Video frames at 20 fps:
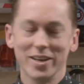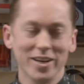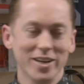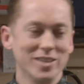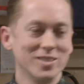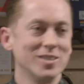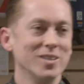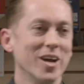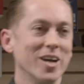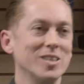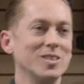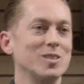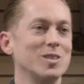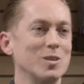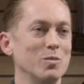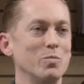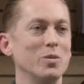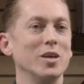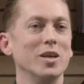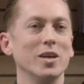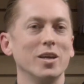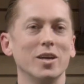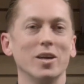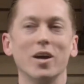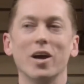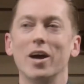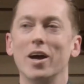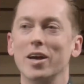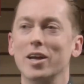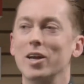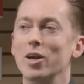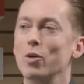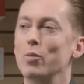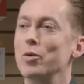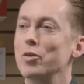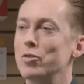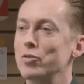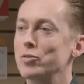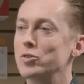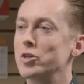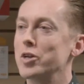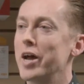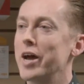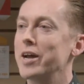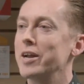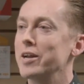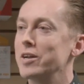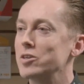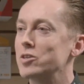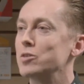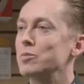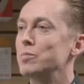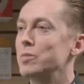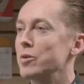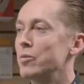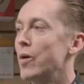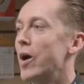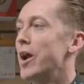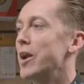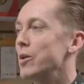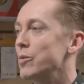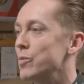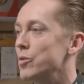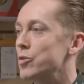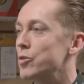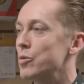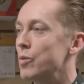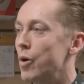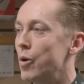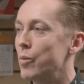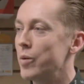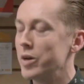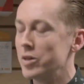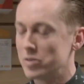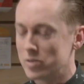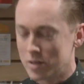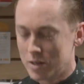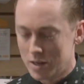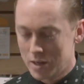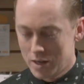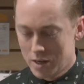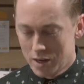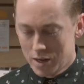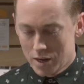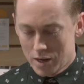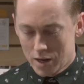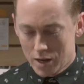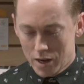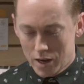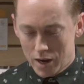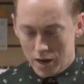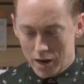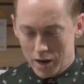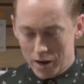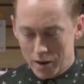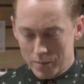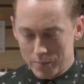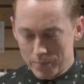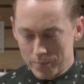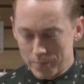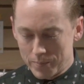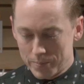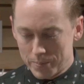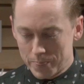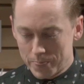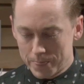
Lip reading: it's nice to be here with you tonight and to be riding with you always. I'm